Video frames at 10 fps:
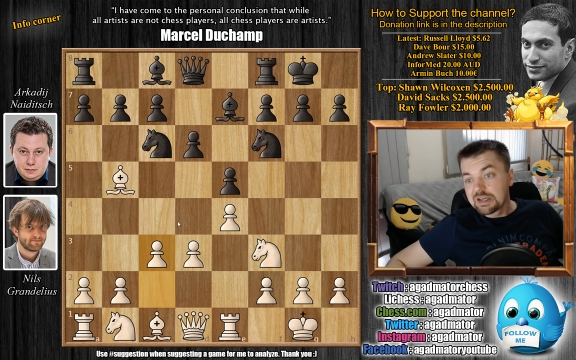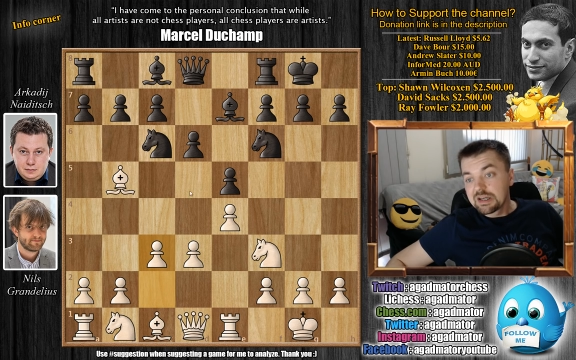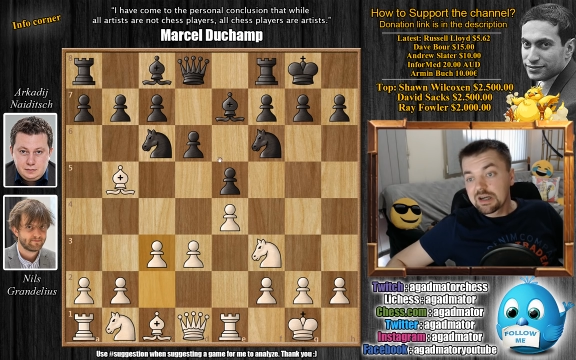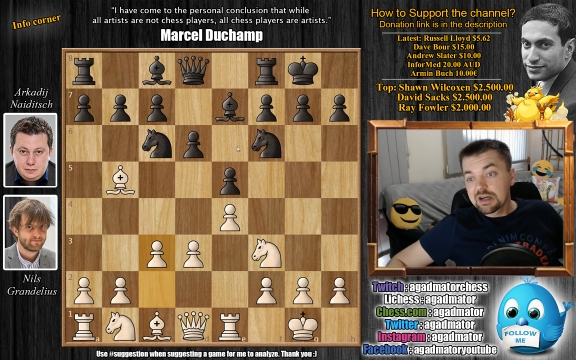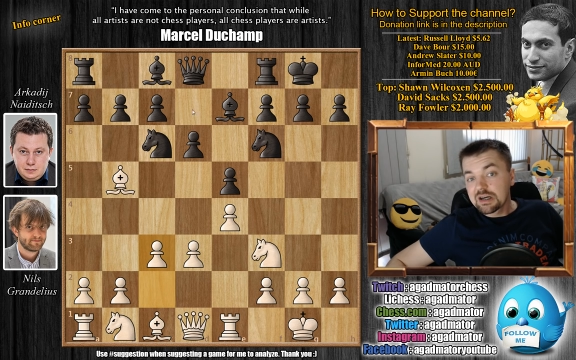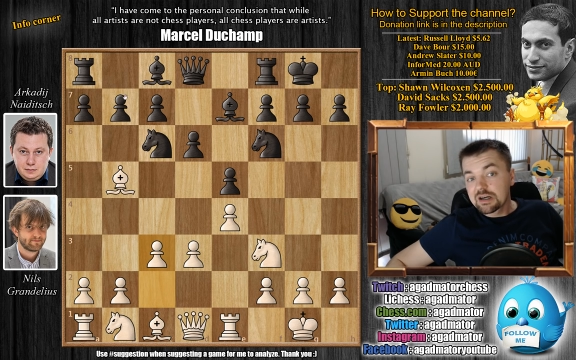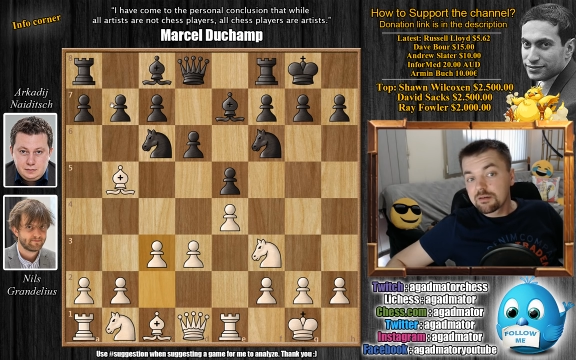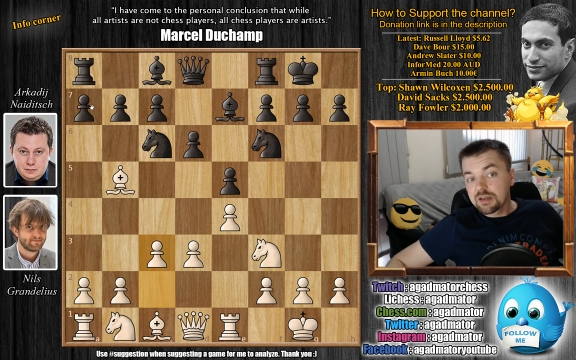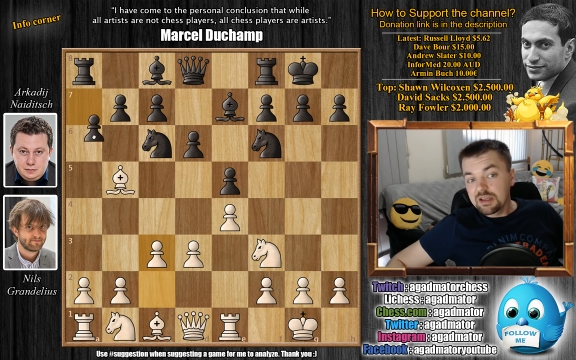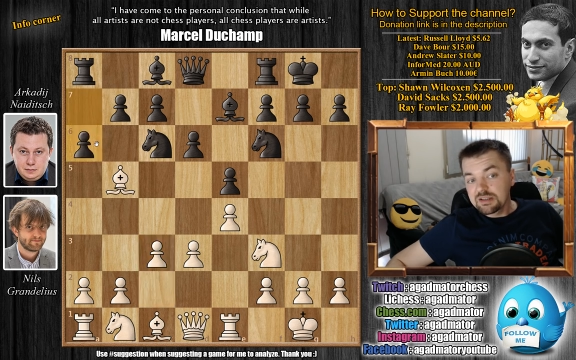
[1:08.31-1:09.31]
Speaker 1: Uh,
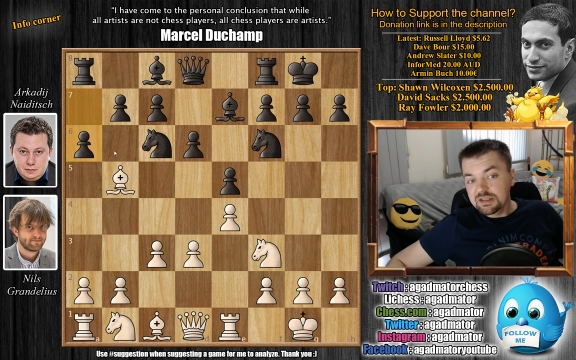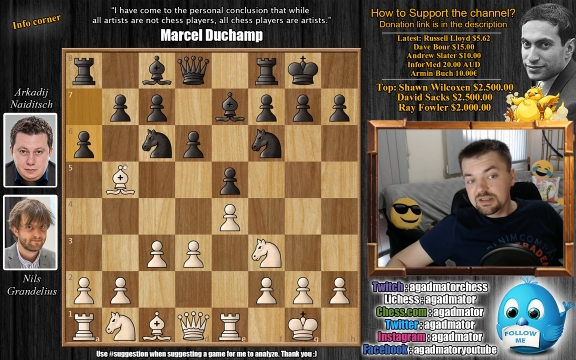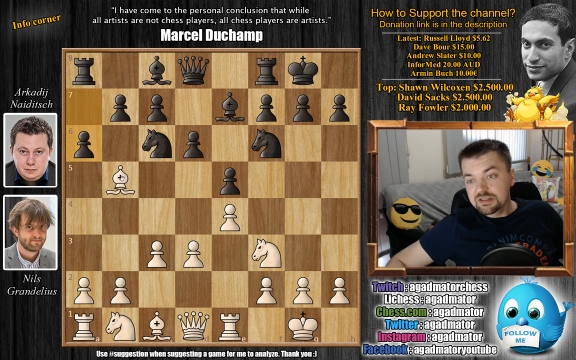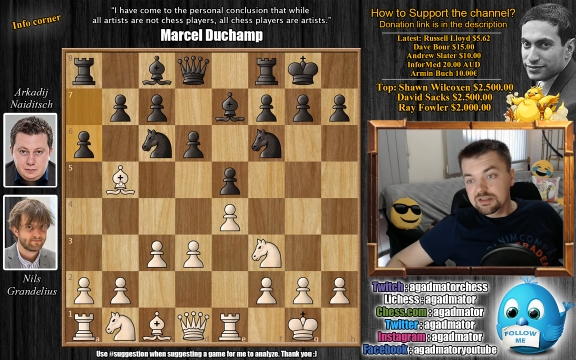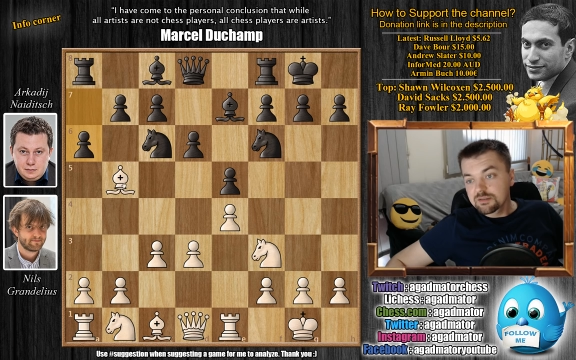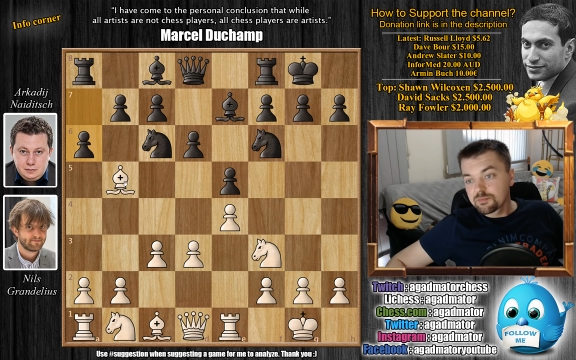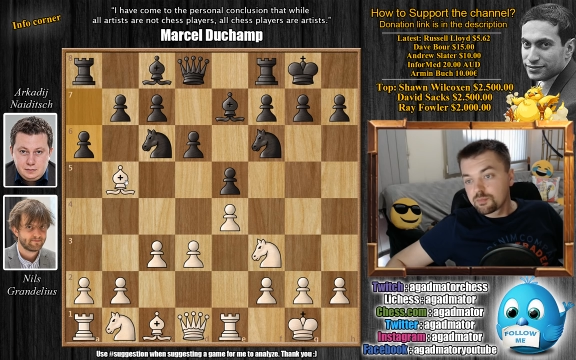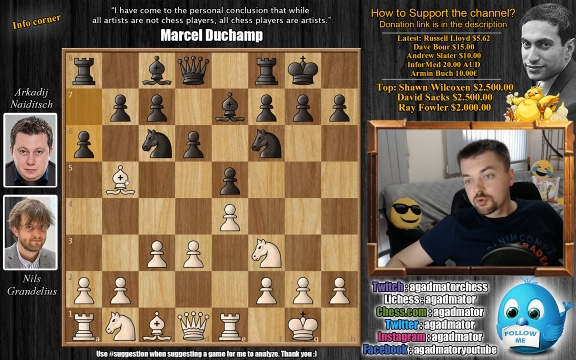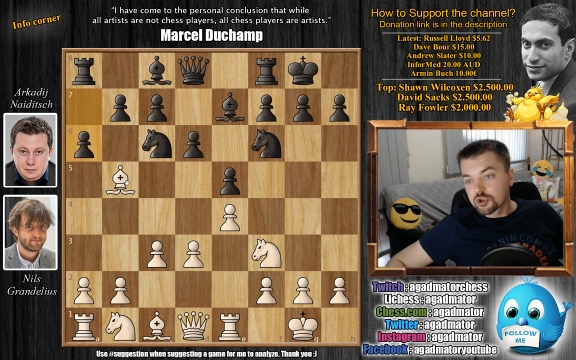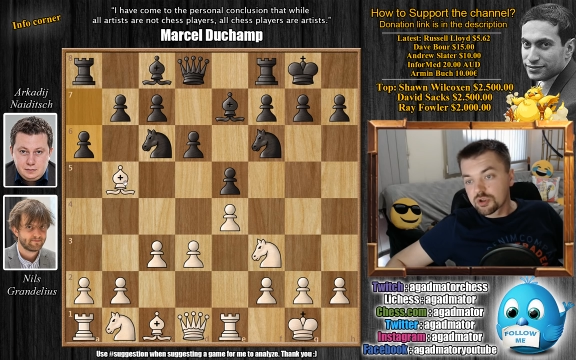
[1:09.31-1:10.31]
a six,
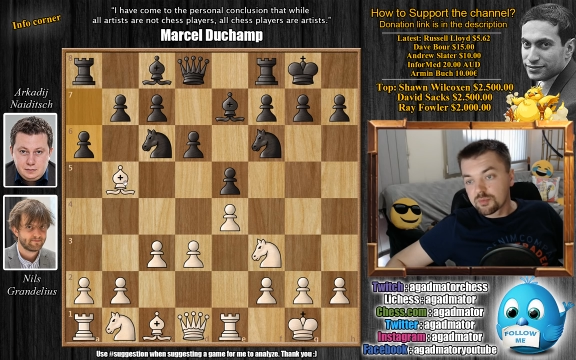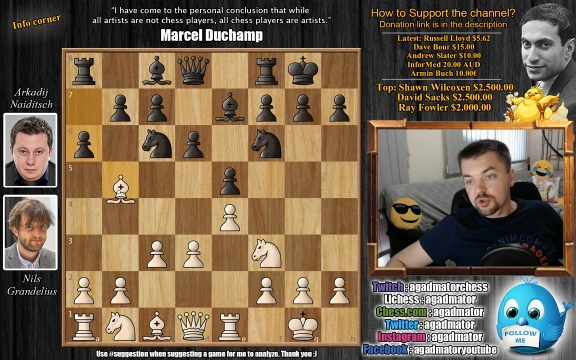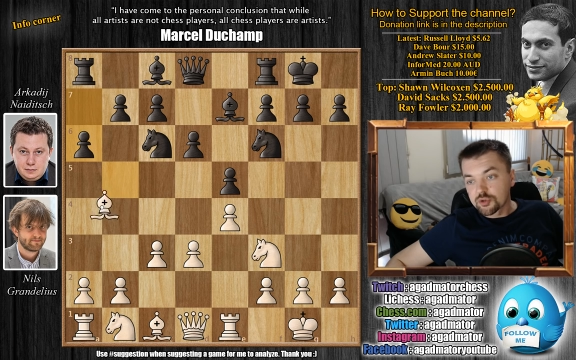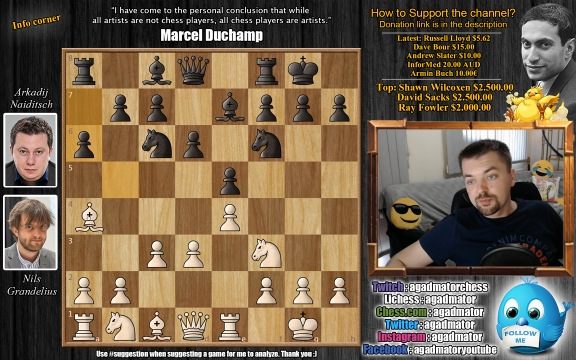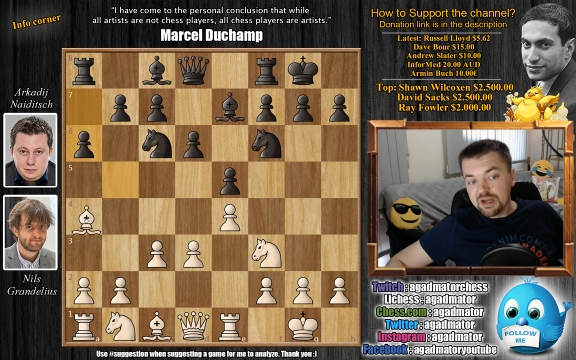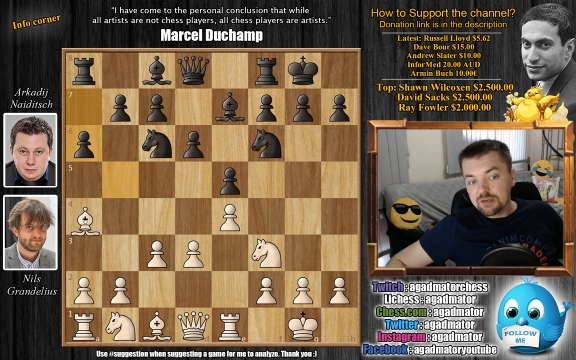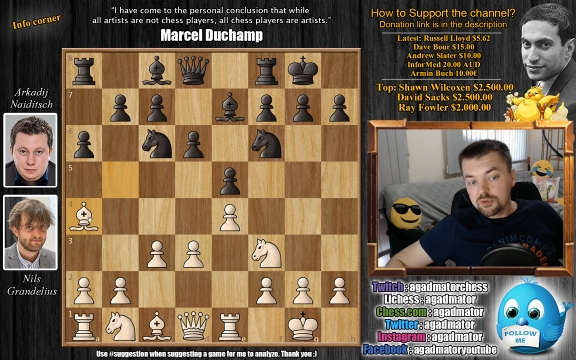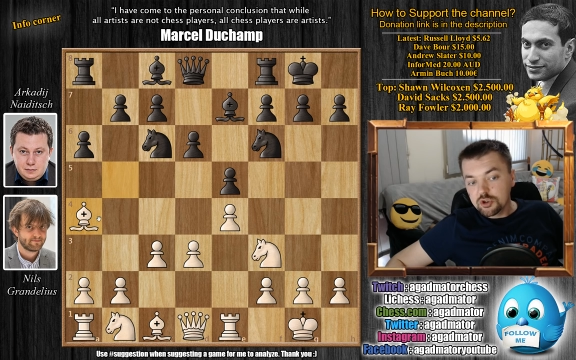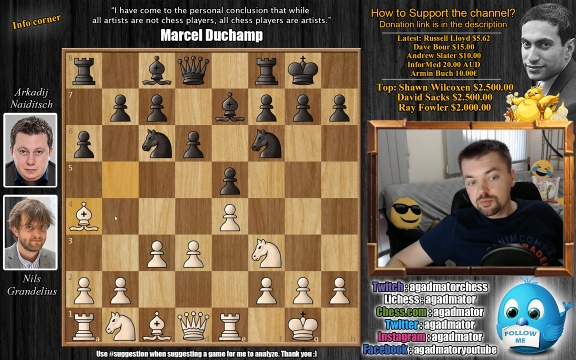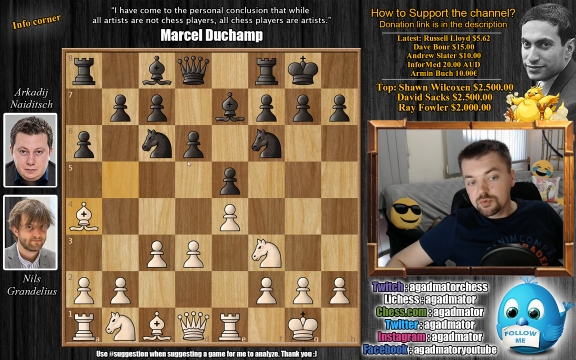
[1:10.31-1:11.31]
pushing the bishop back,
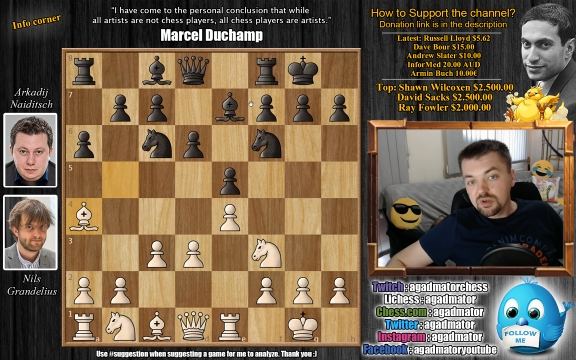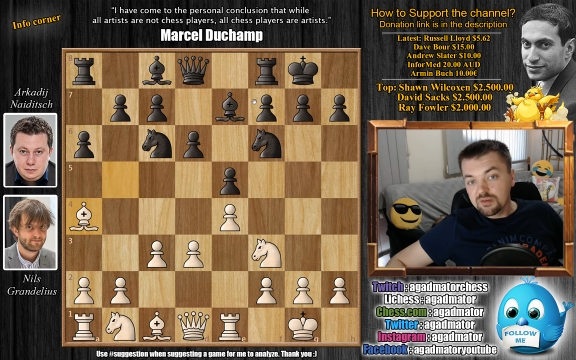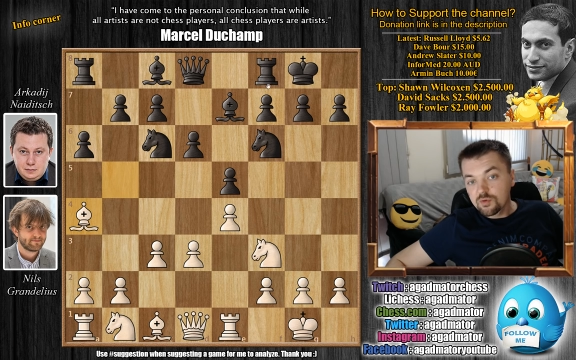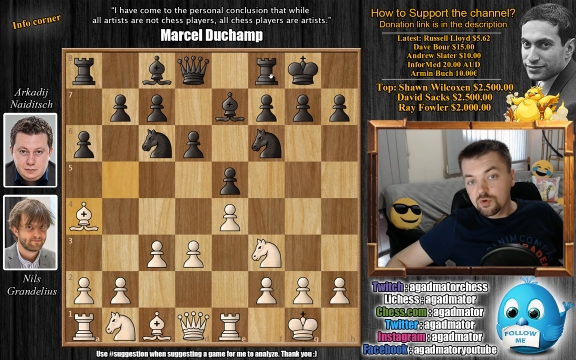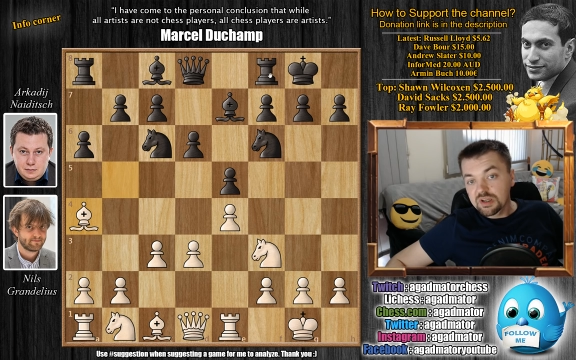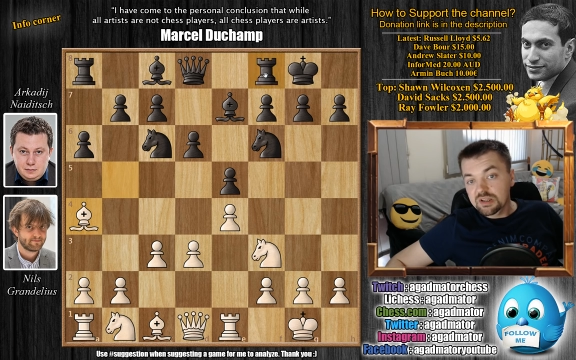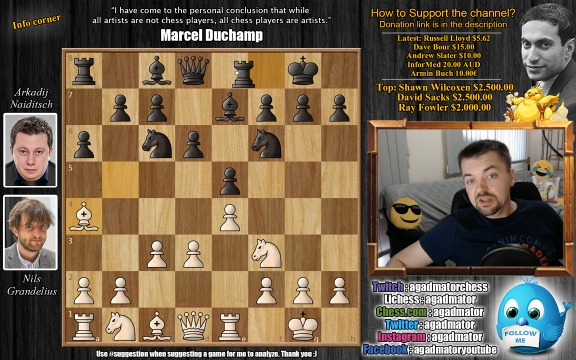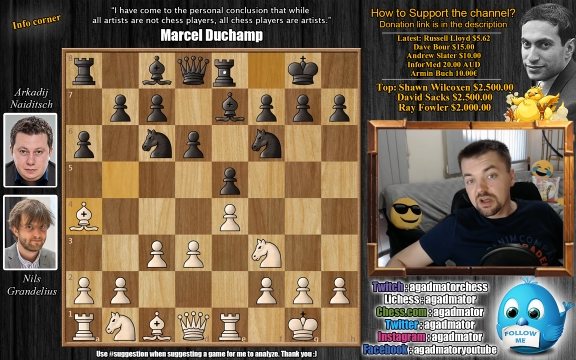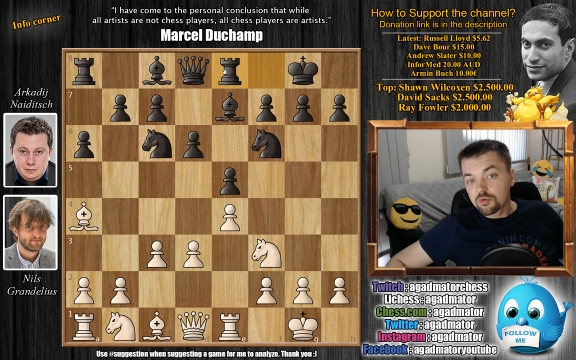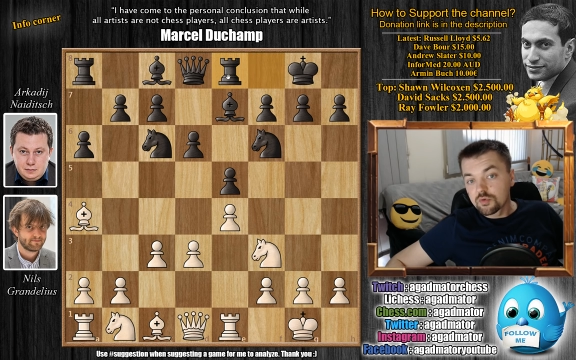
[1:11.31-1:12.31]
bishop to a four, and now
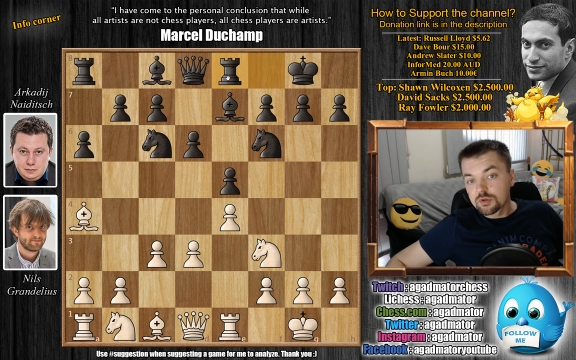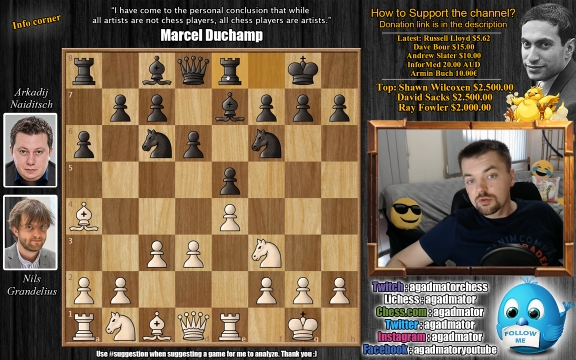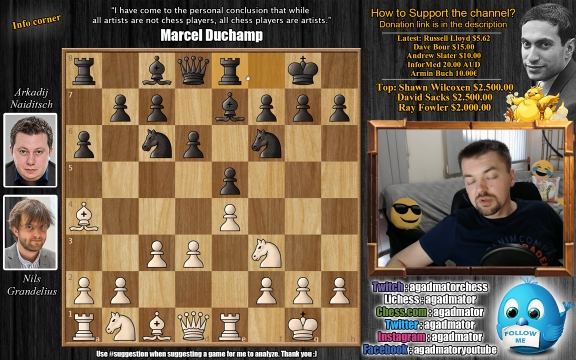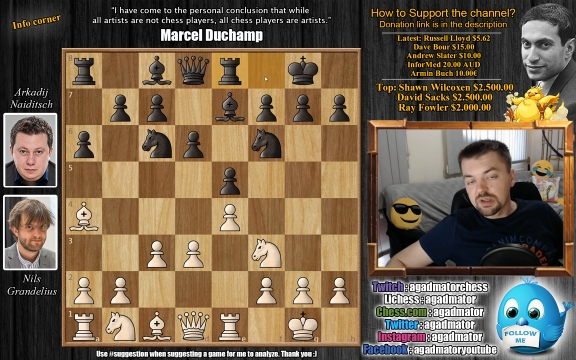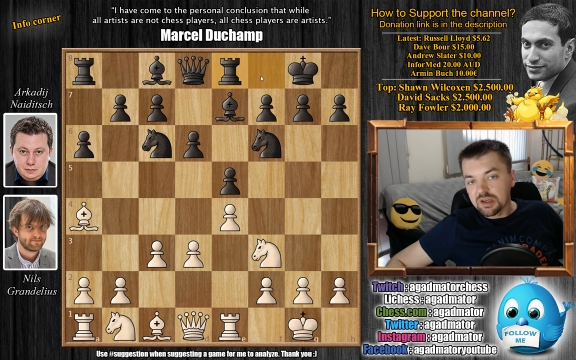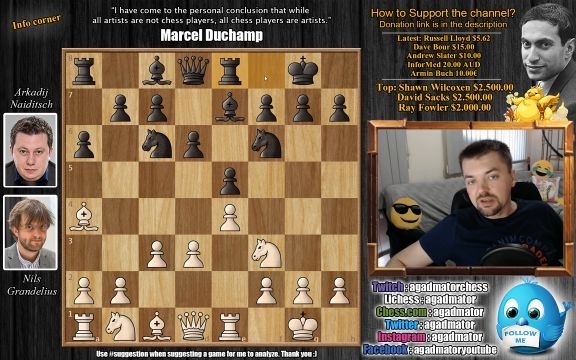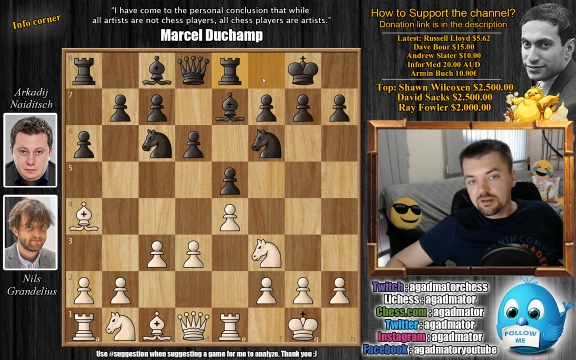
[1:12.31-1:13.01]
rook to e eight,